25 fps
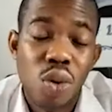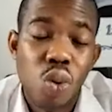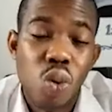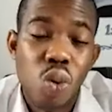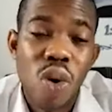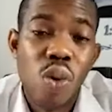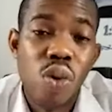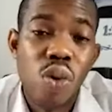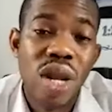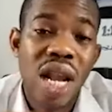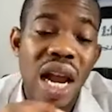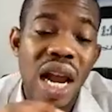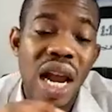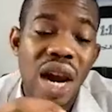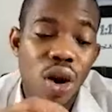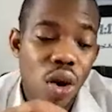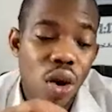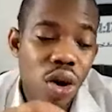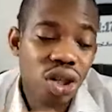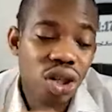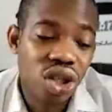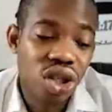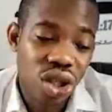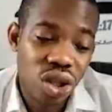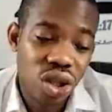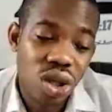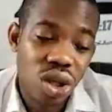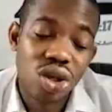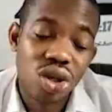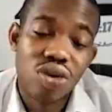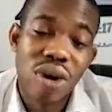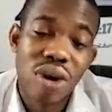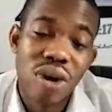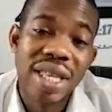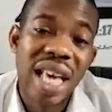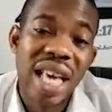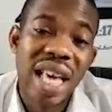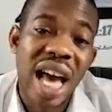The Lord Jesus
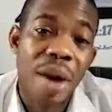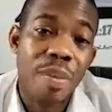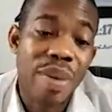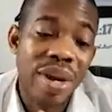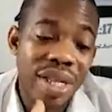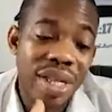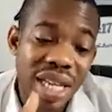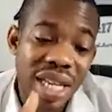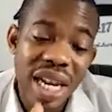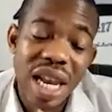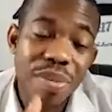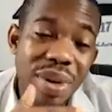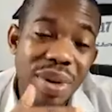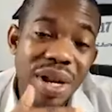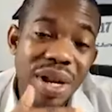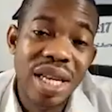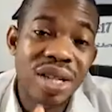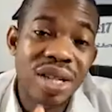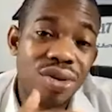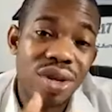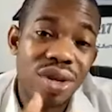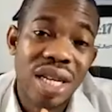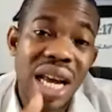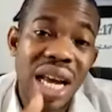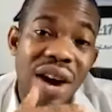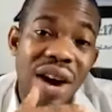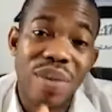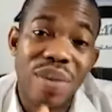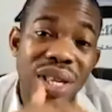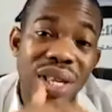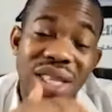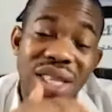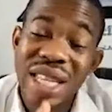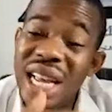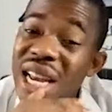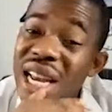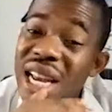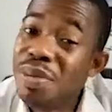Christ has been telling me this. He has
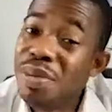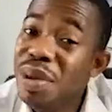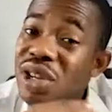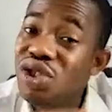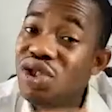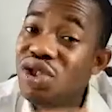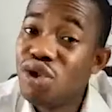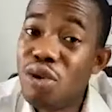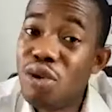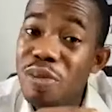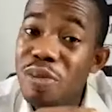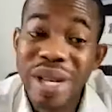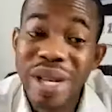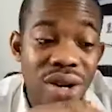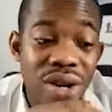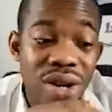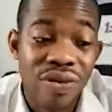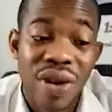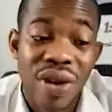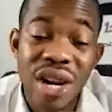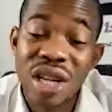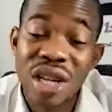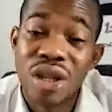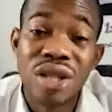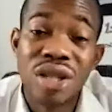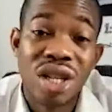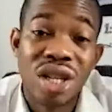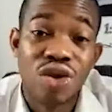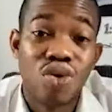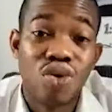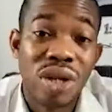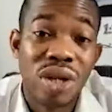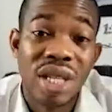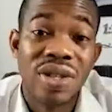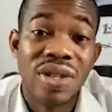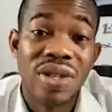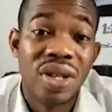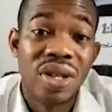been telling me, show me the Revelation
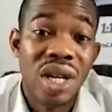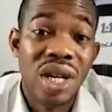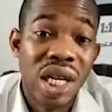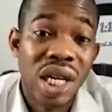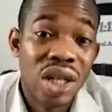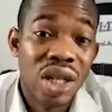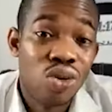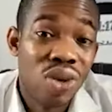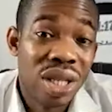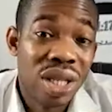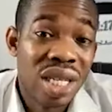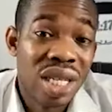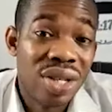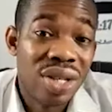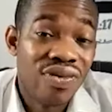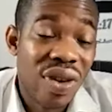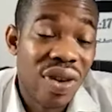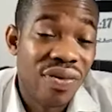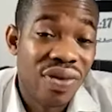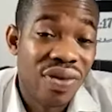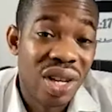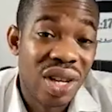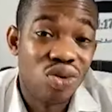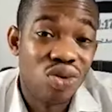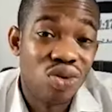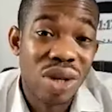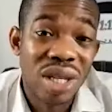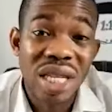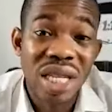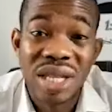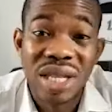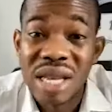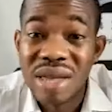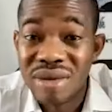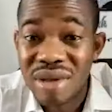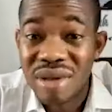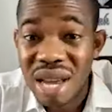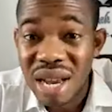
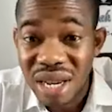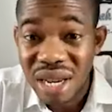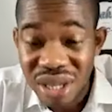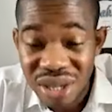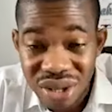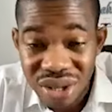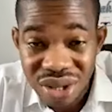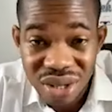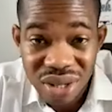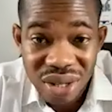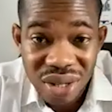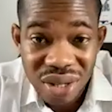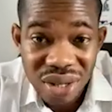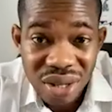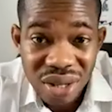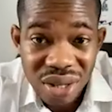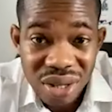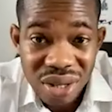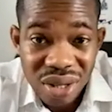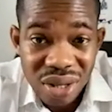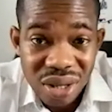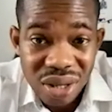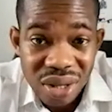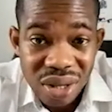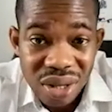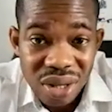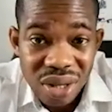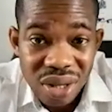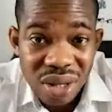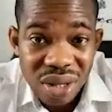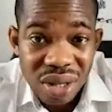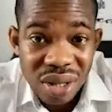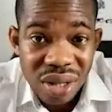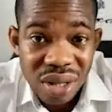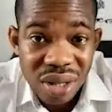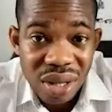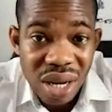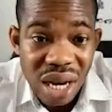2015-2016.
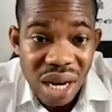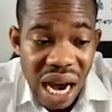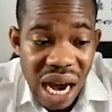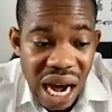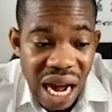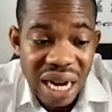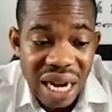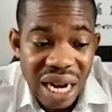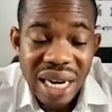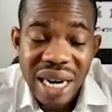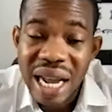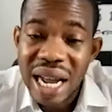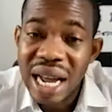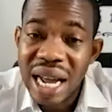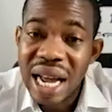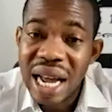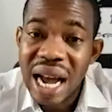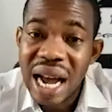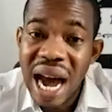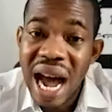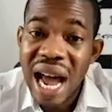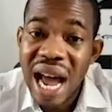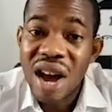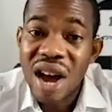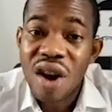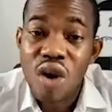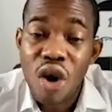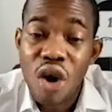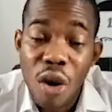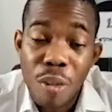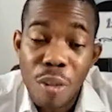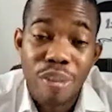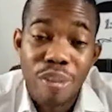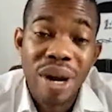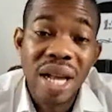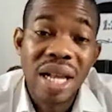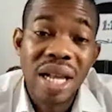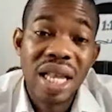And I
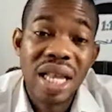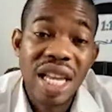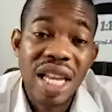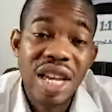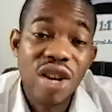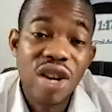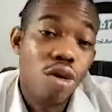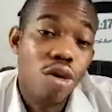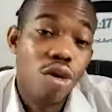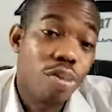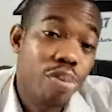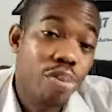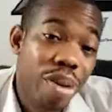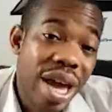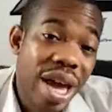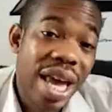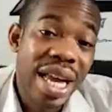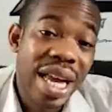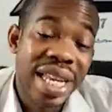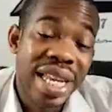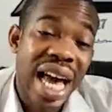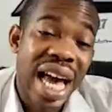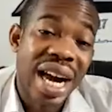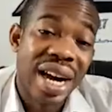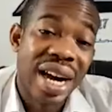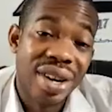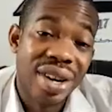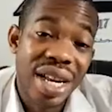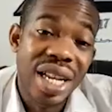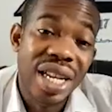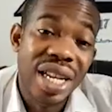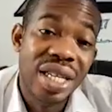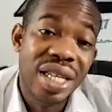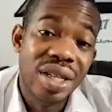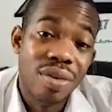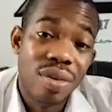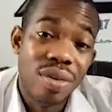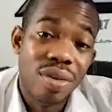completely obey in
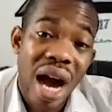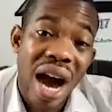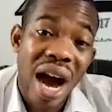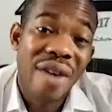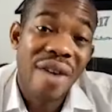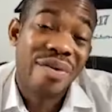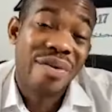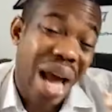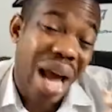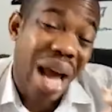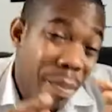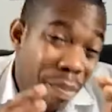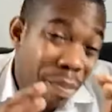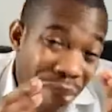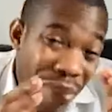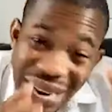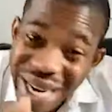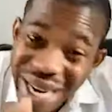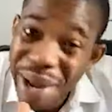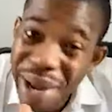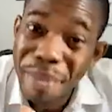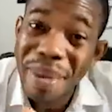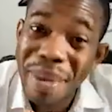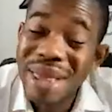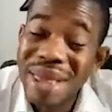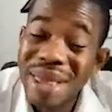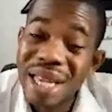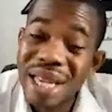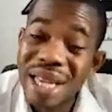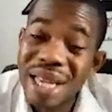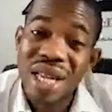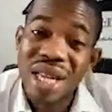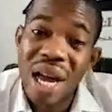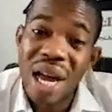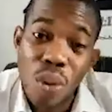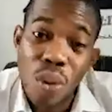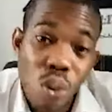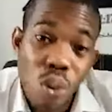agreeing after many
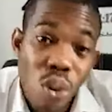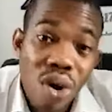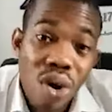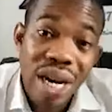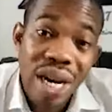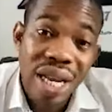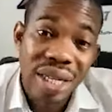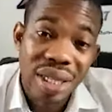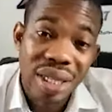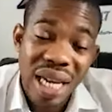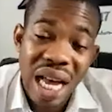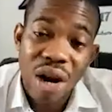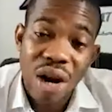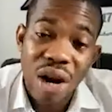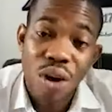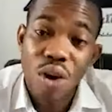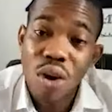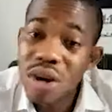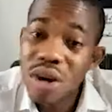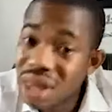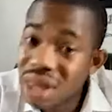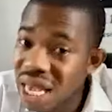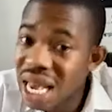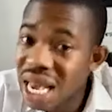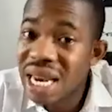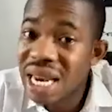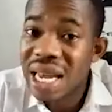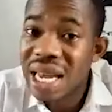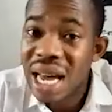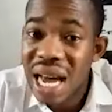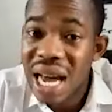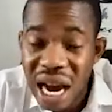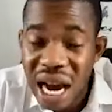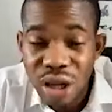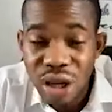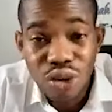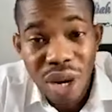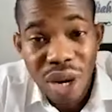messages and warning that God said,
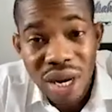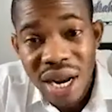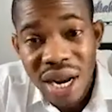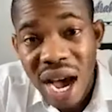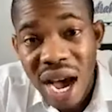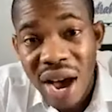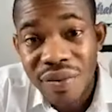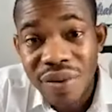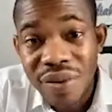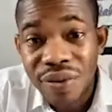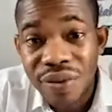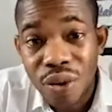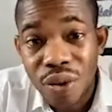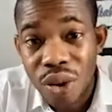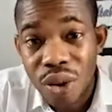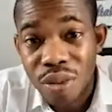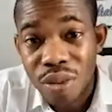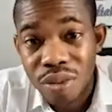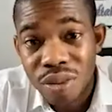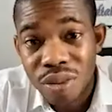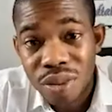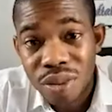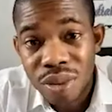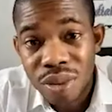as you're going to have the forum.